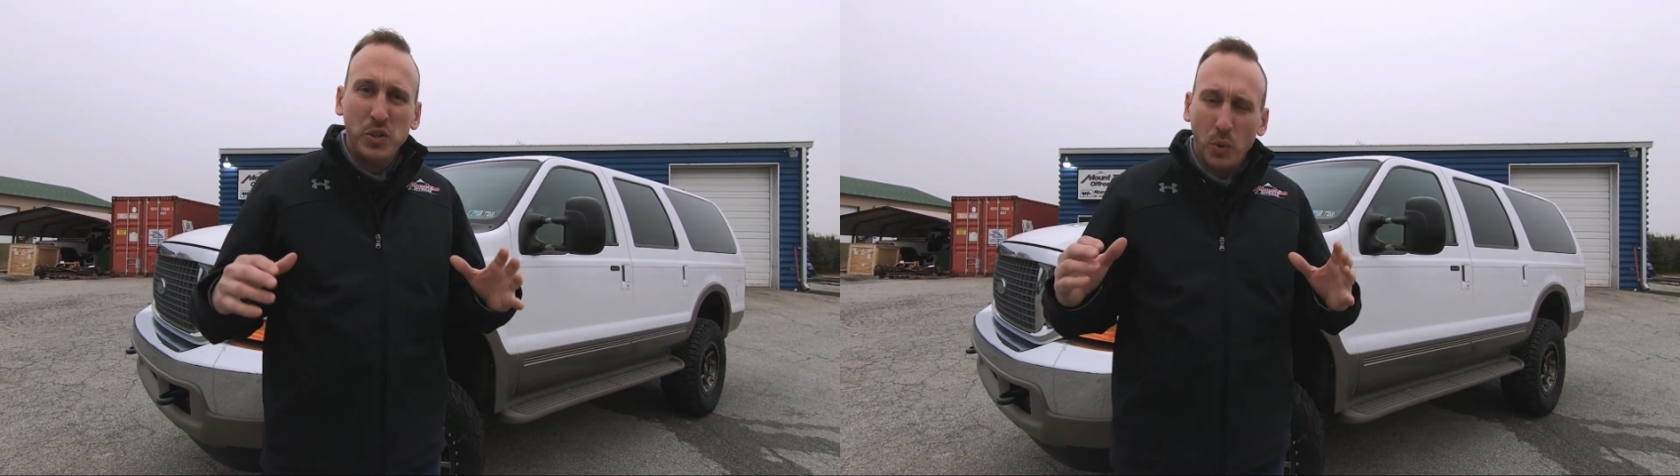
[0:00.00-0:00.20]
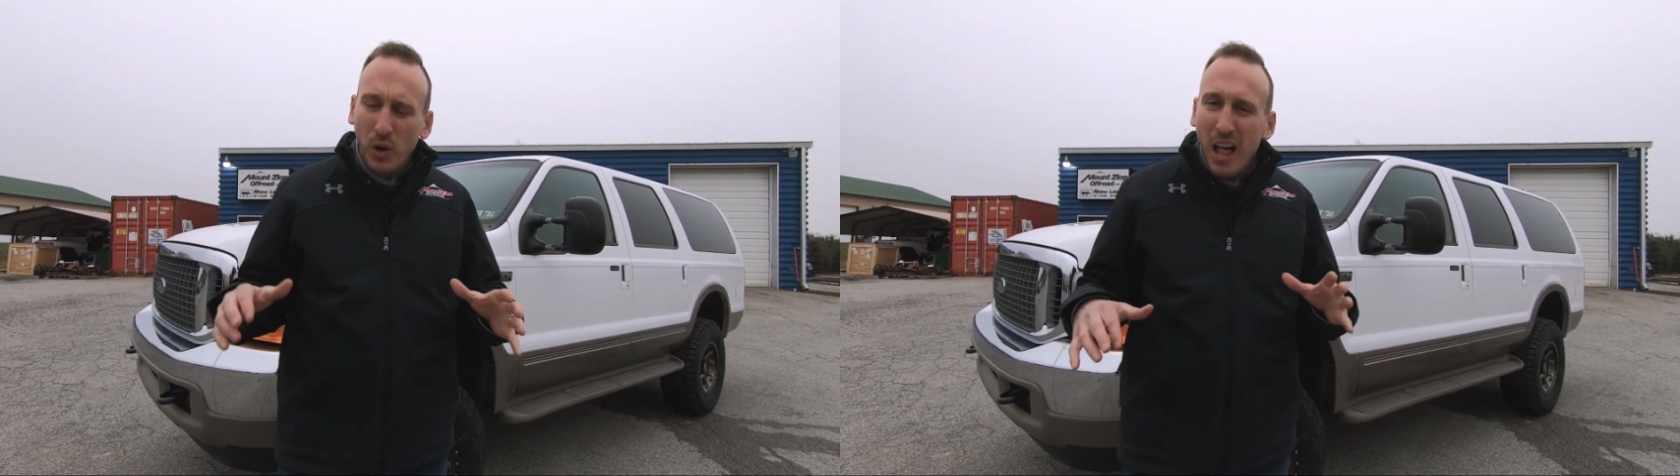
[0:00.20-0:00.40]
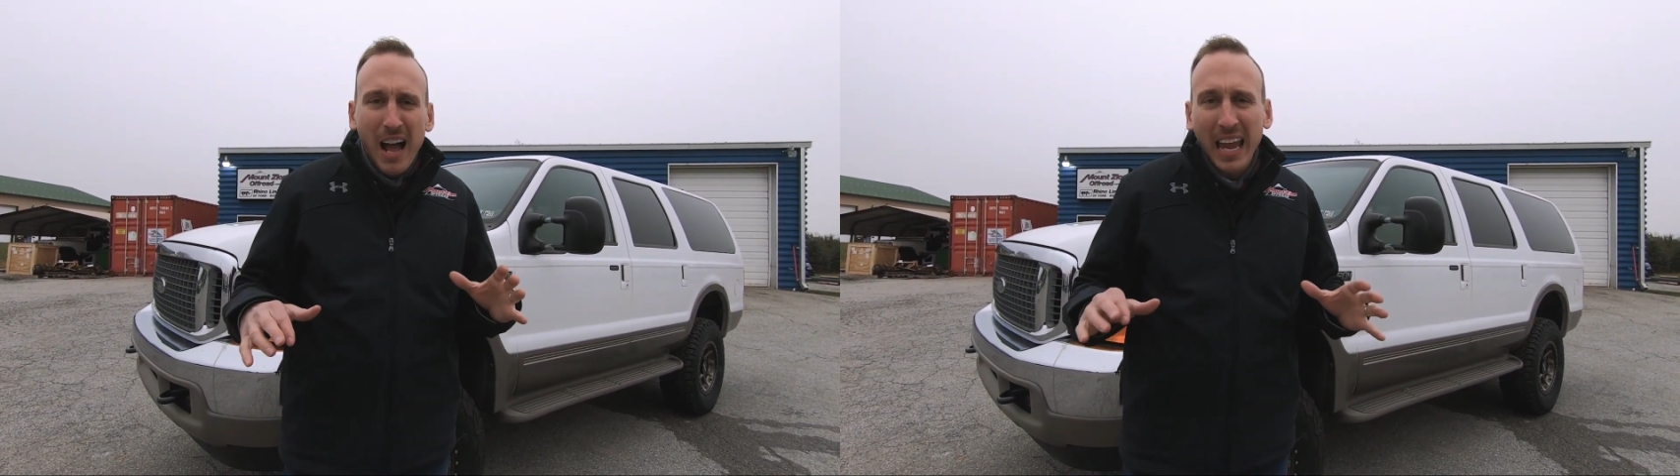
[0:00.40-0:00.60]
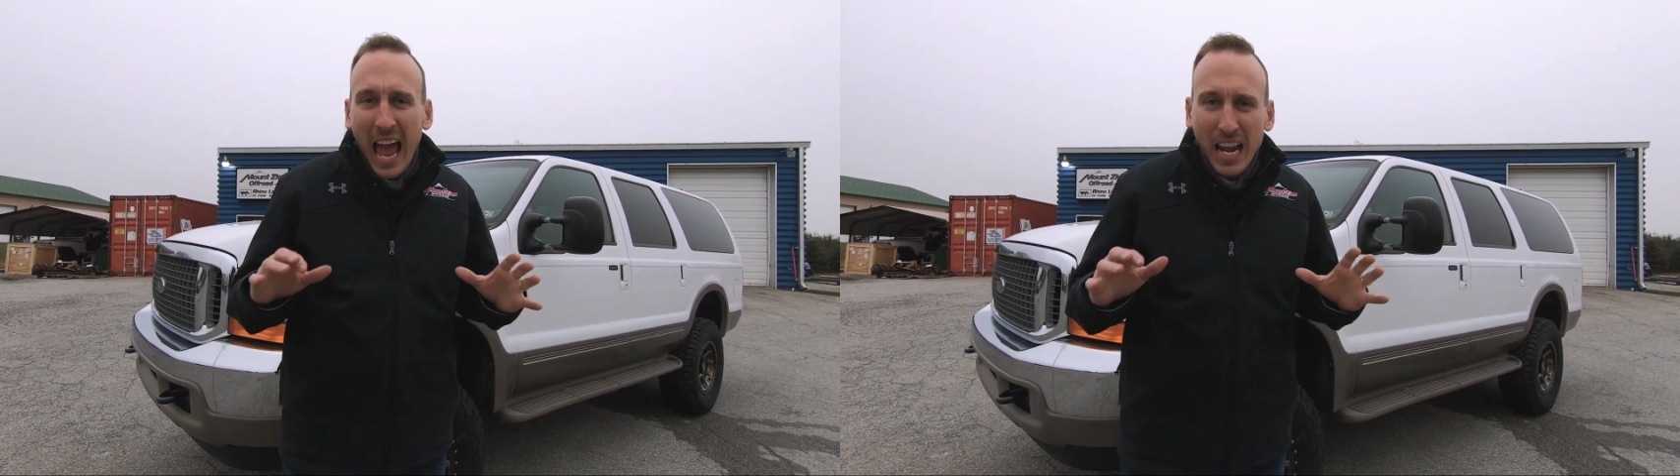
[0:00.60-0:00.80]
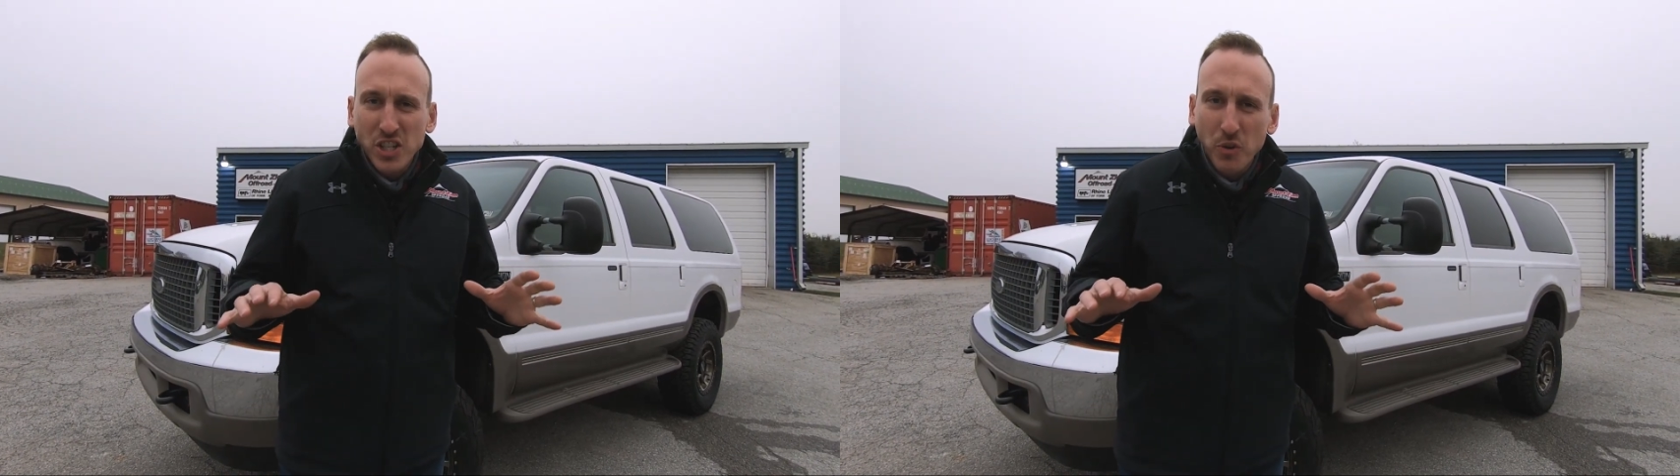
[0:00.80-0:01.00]
door lock
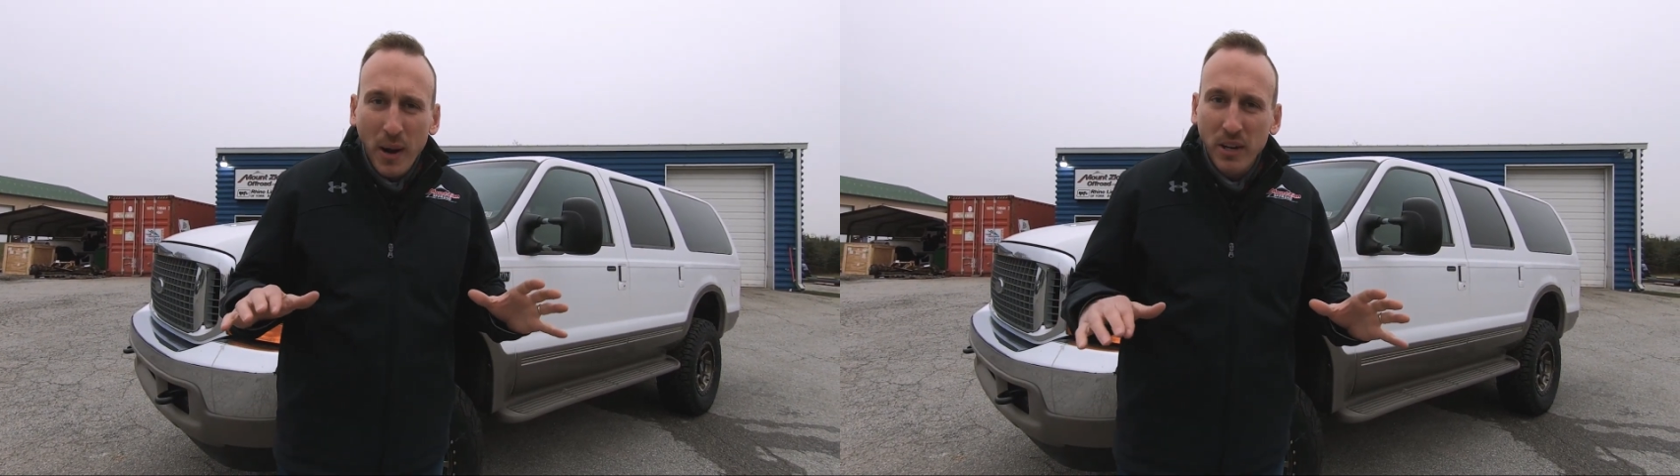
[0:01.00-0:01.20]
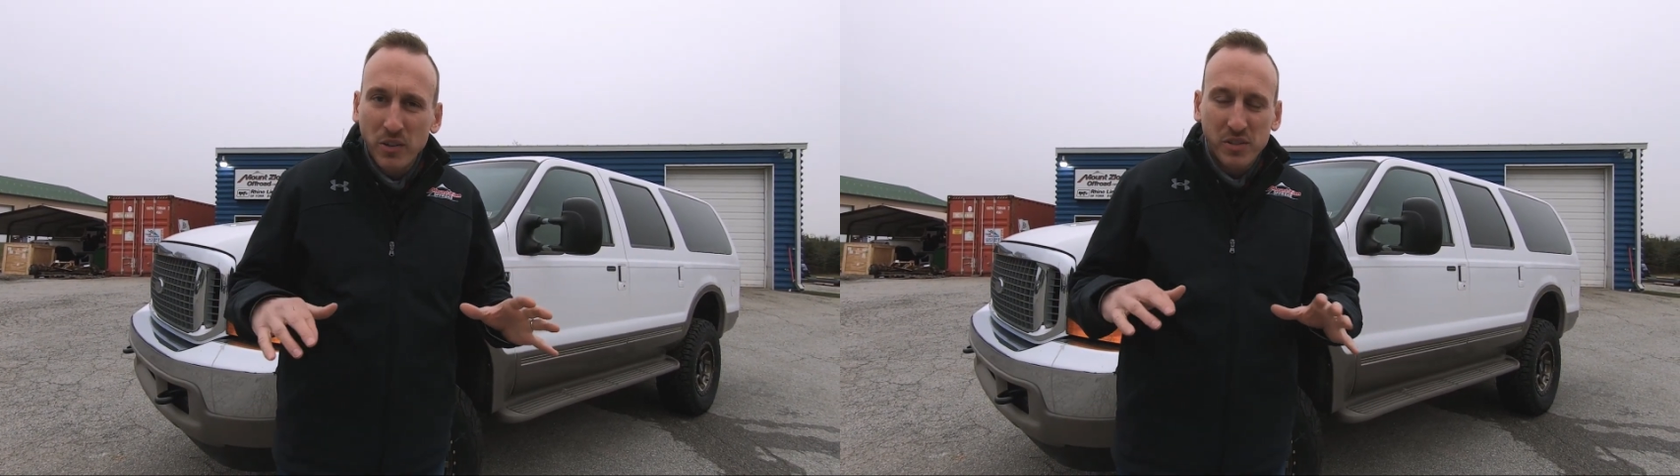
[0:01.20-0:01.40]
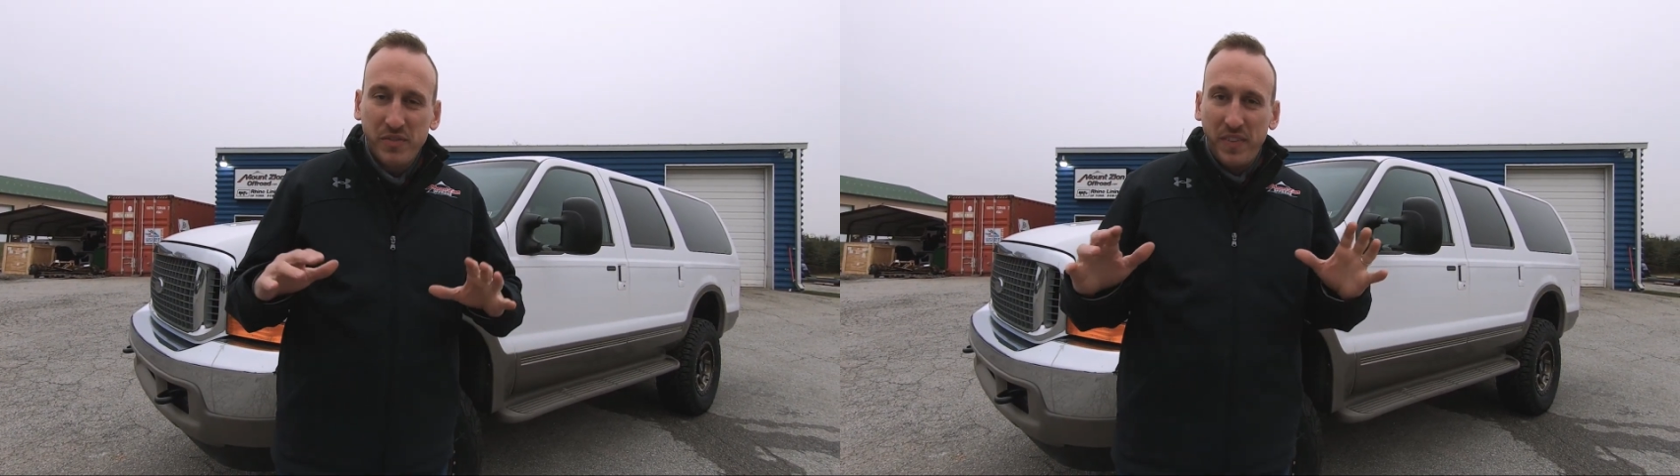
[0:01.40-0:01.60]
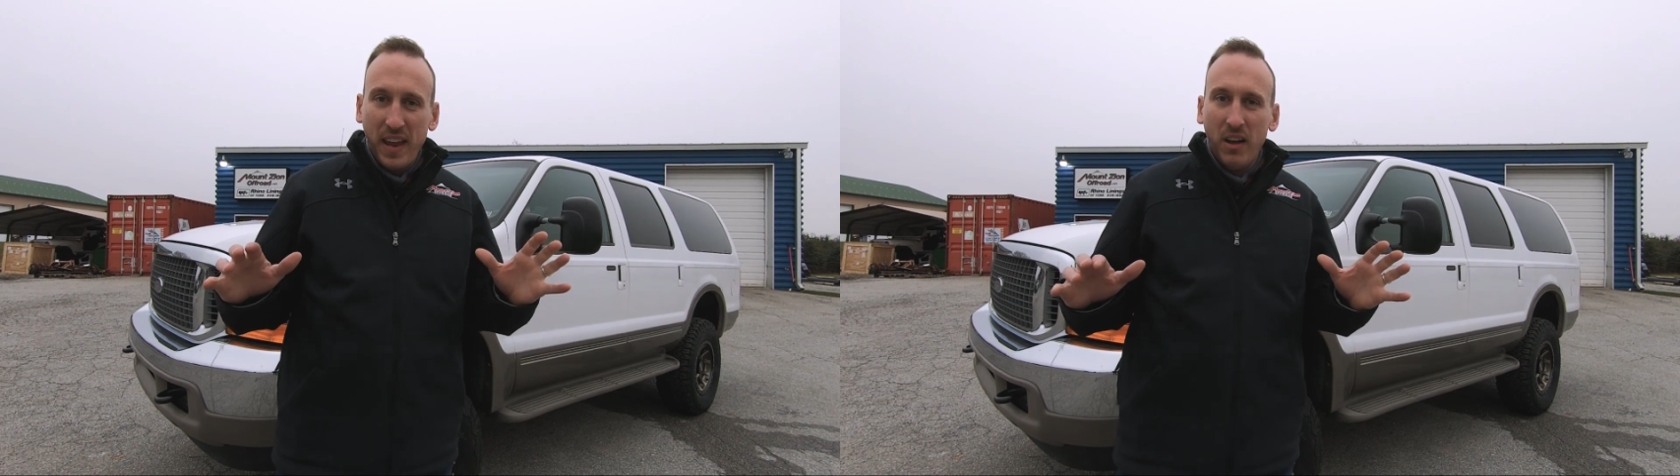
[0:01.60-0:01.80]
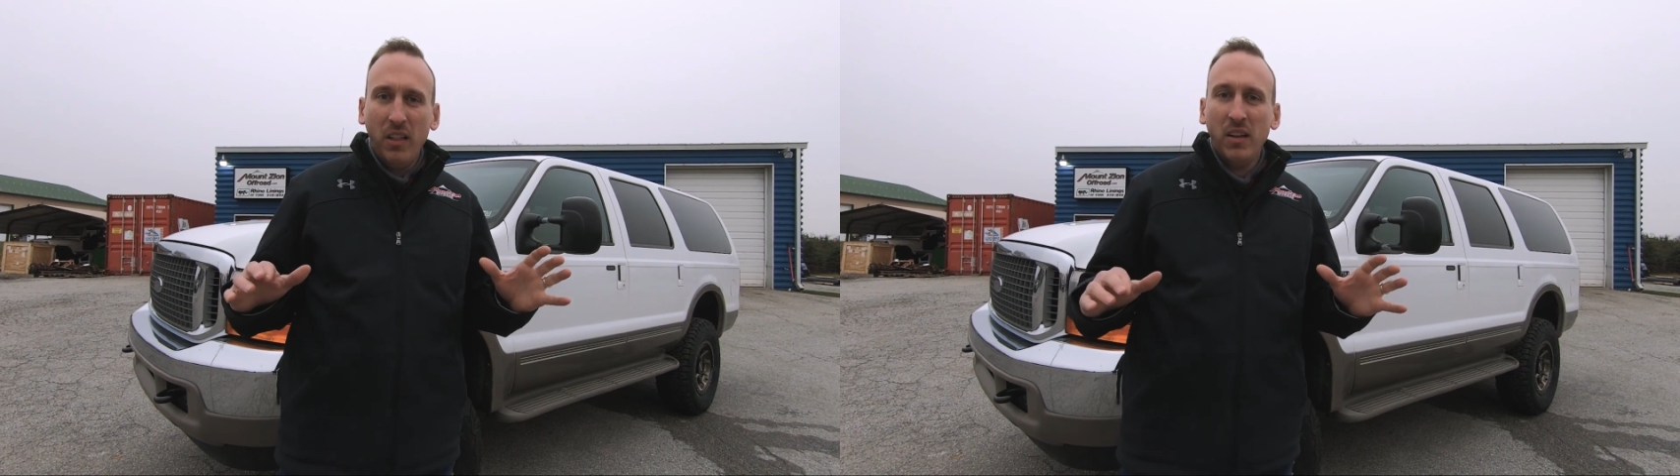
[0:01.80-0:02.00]
actuators
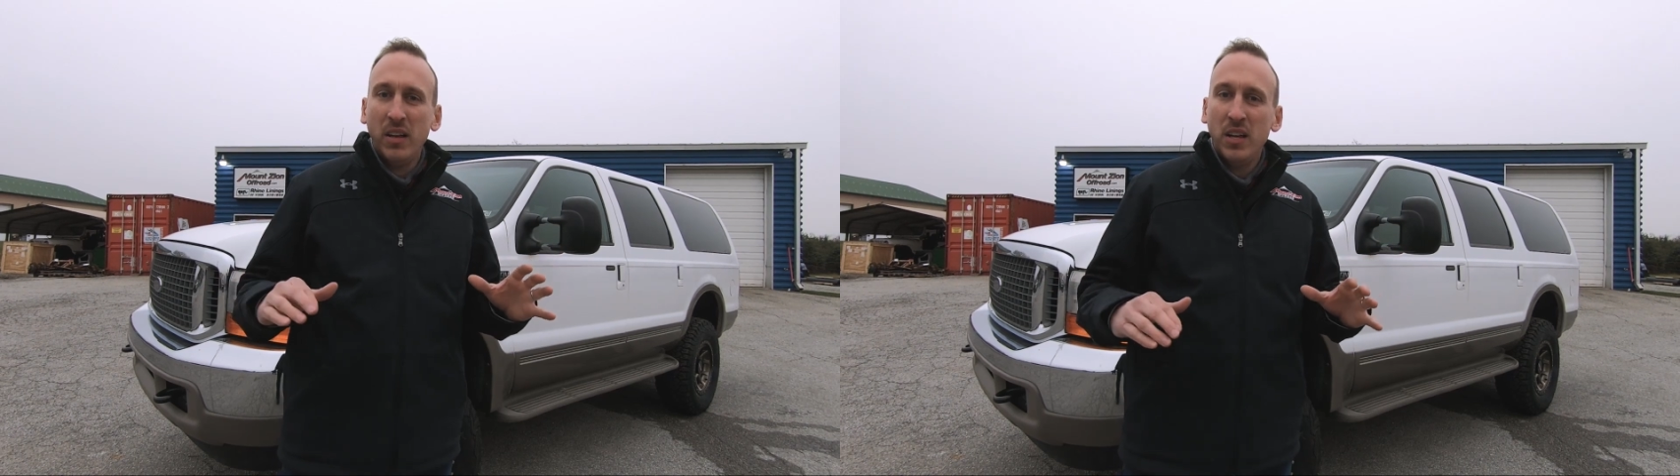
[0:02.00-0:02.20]
fail,